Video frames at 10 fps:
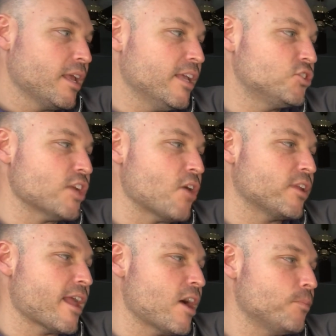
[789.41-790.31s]
He
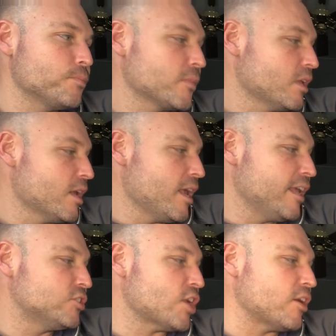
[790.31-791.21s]
shouted out.
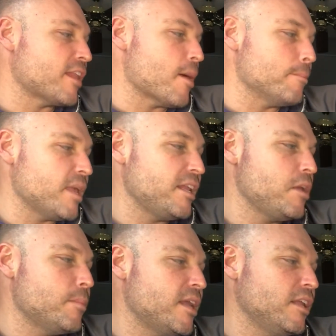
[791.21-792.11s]
He shouted out
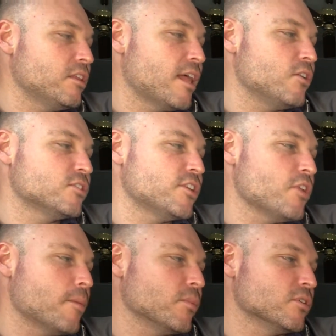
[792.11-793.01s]
many, many letters and
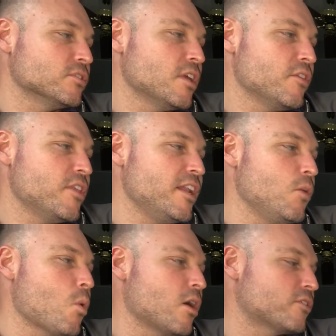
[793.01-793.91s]
numbers. Then he
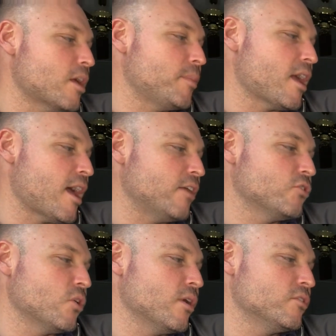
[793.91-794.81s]
walked up behind
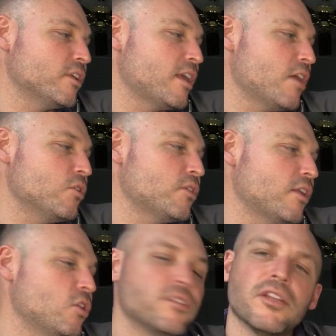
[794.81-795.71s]
her, and together they
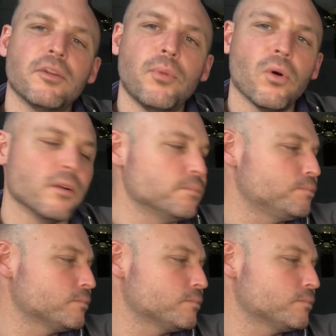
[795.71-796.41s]
looked at the board.